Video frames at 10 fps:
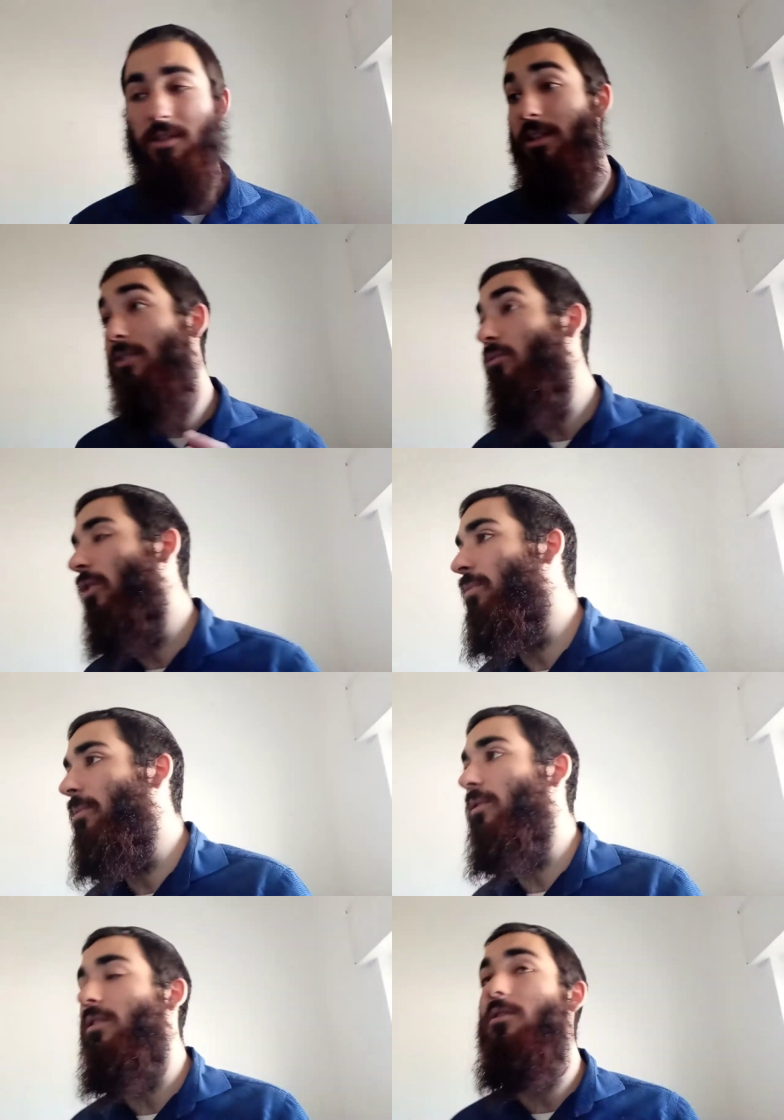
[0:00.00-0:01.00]
He didn't want
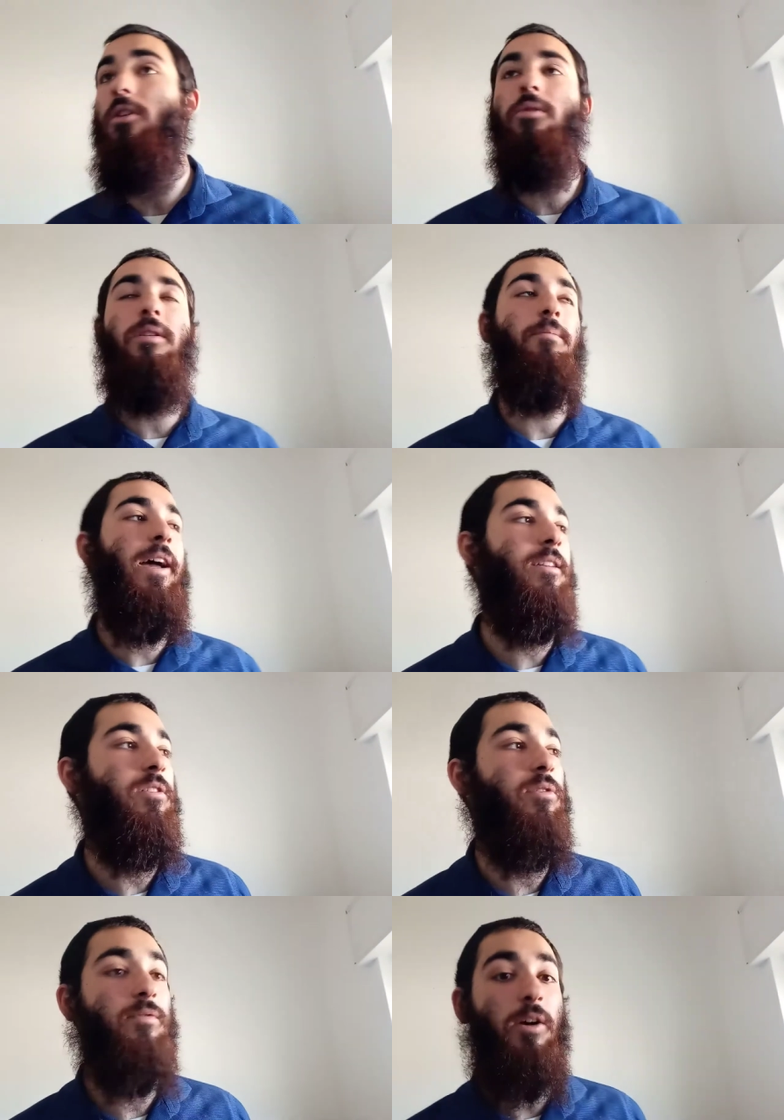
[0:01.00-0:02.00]
people to know the
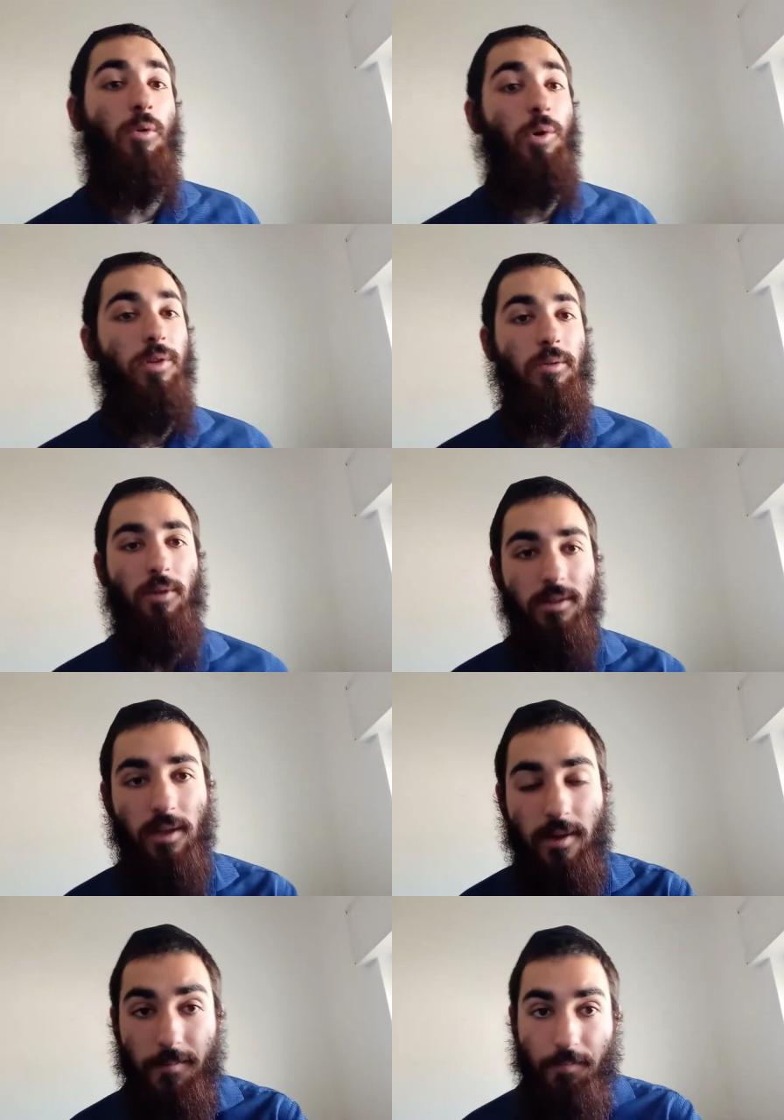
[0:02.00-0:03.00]
magnitude of how holy he was,
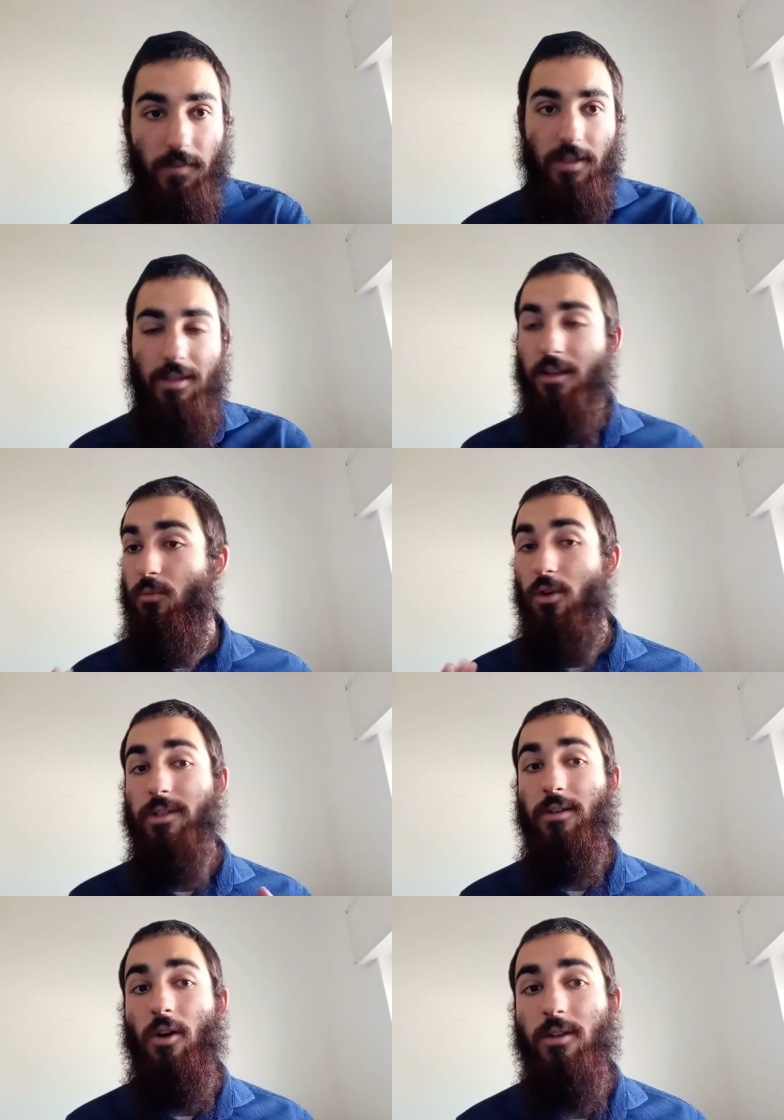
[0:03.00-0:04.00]
because he didn't want
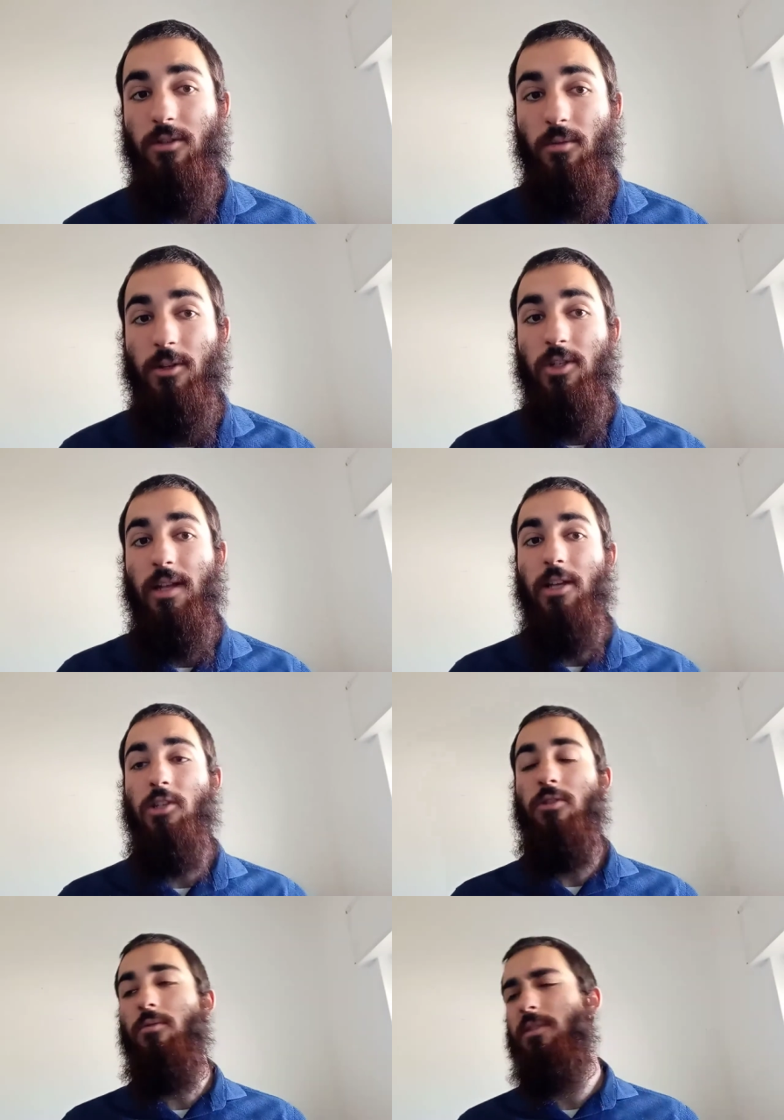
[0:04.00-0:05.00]
to cause so much
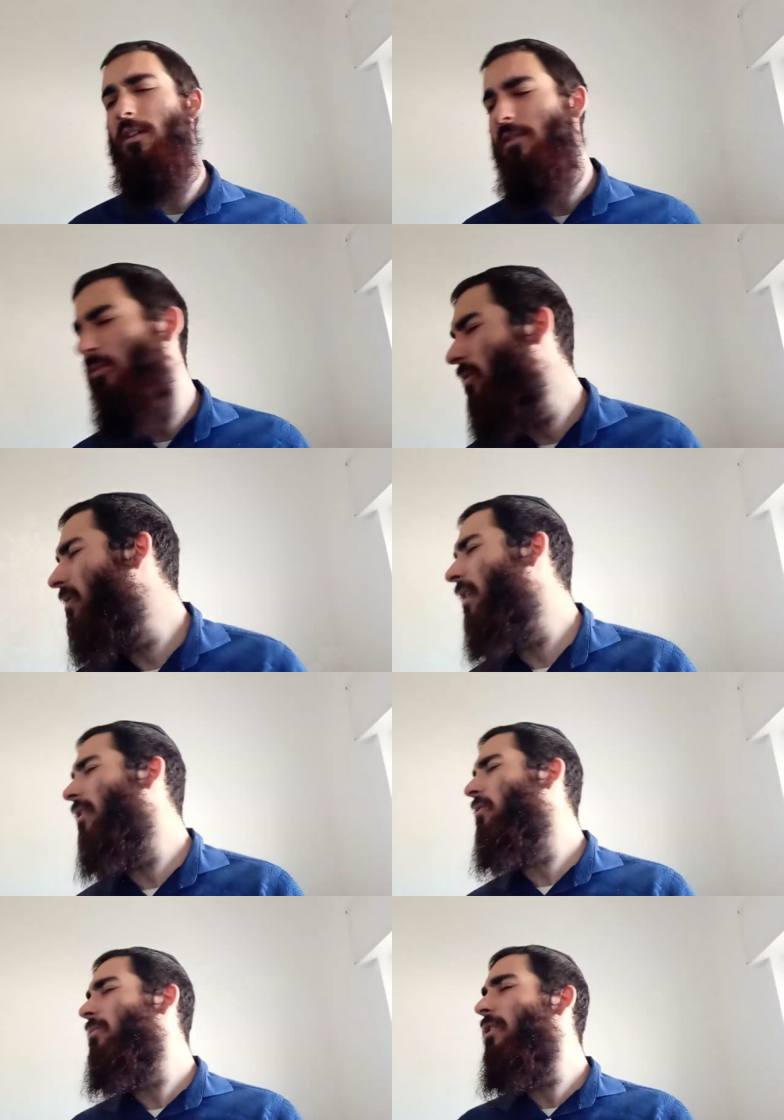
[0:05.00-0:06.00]
attention to himself. He was
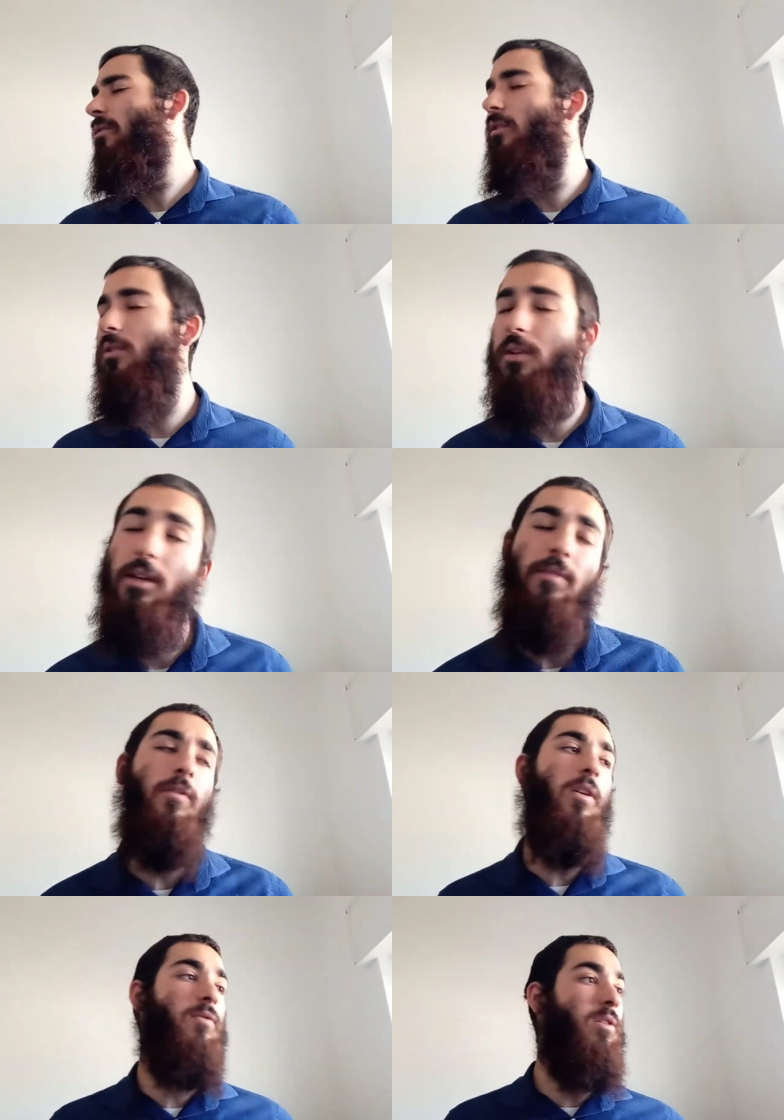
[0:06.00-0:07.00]
staying to himself, learning,
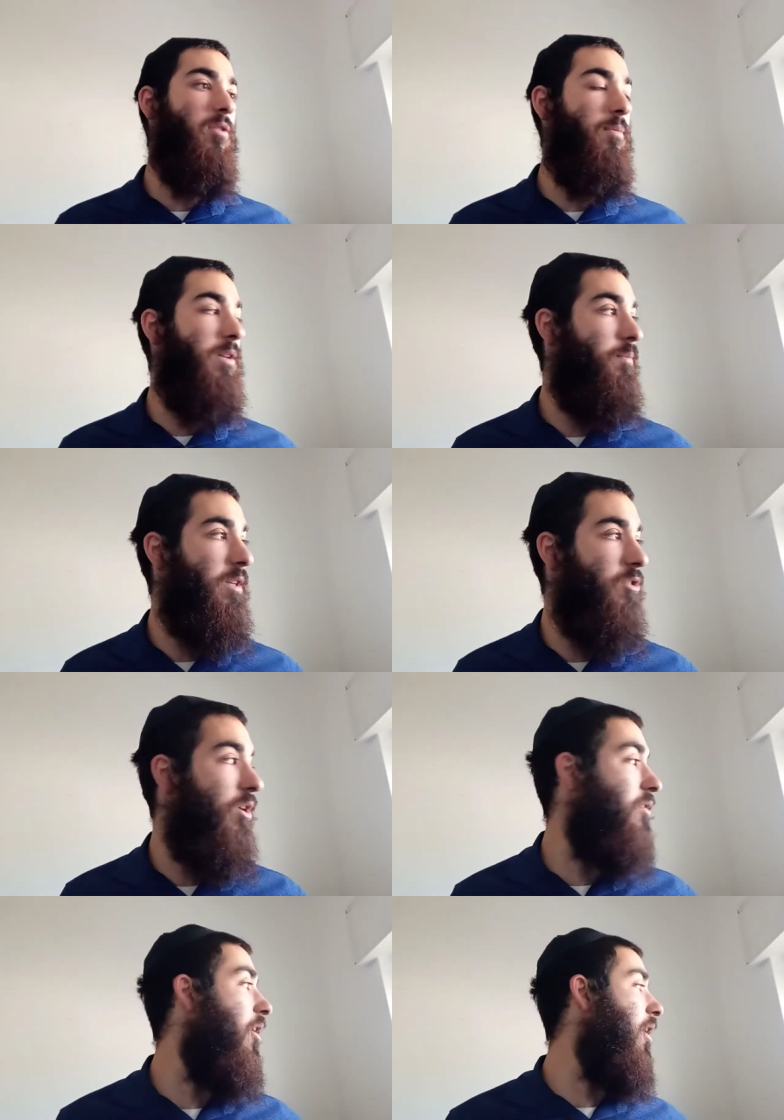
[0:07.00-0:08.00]
involved a little bit, but he
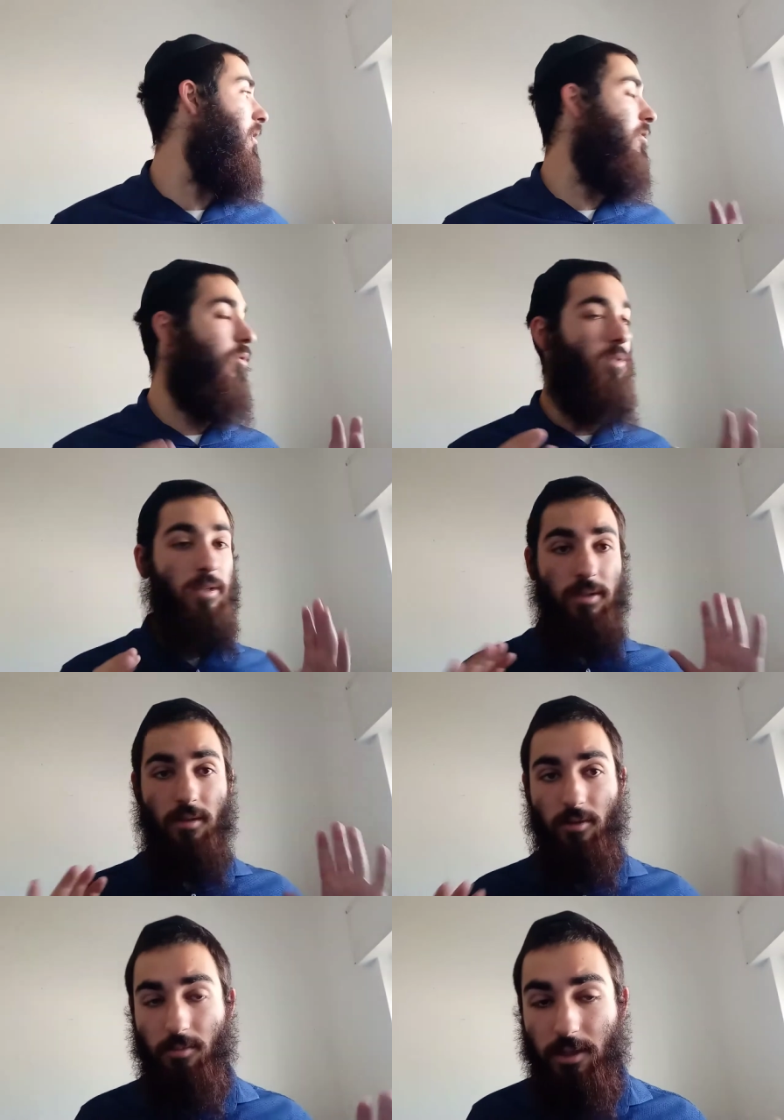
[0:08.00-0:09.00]
tried to hide his holiness a
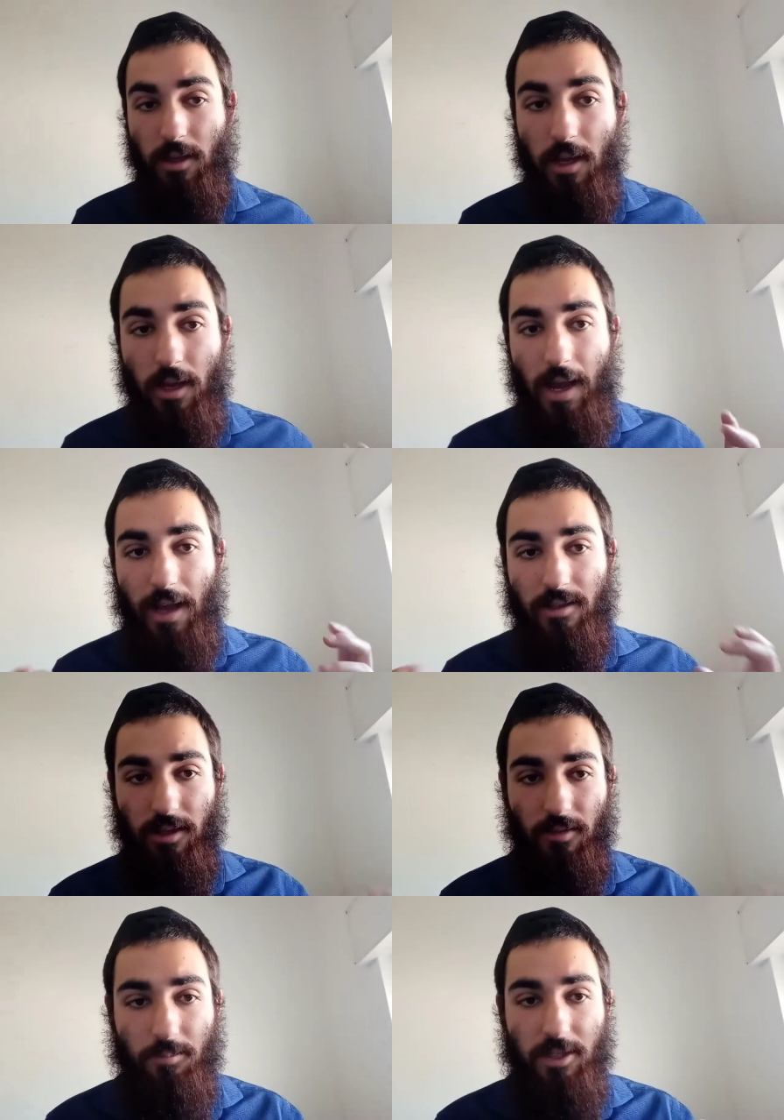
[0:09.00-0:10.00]
little bit as to
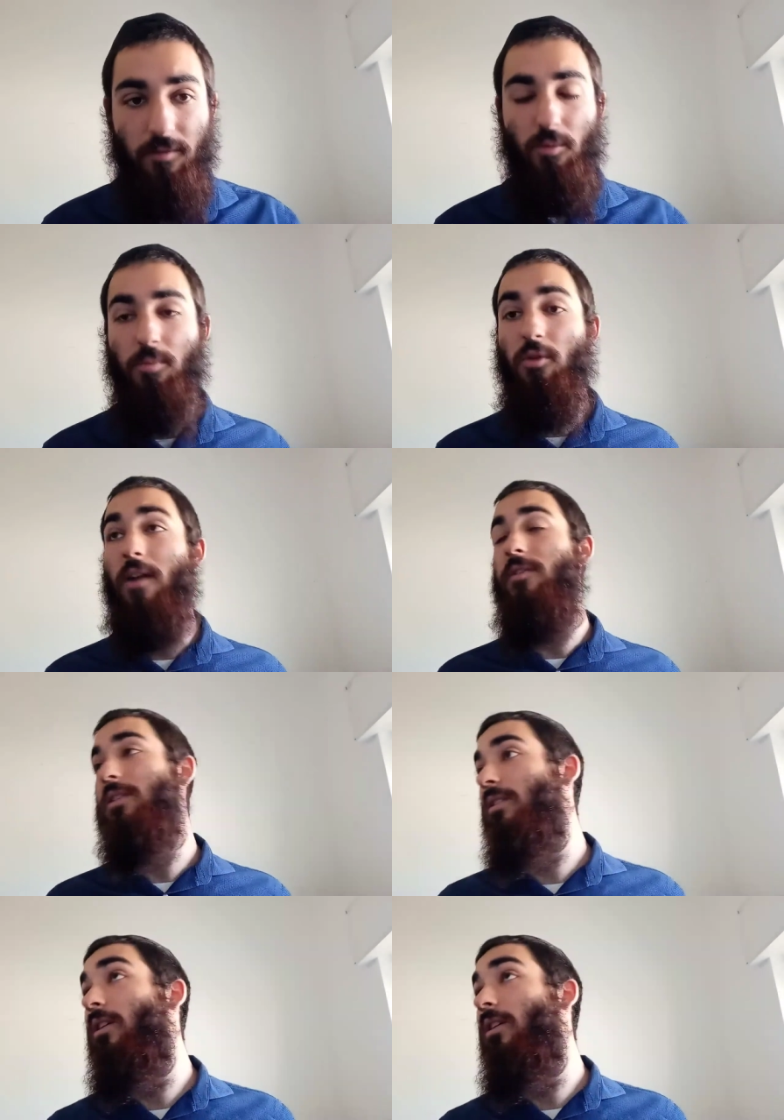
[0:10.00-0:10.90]
give himself more privacy and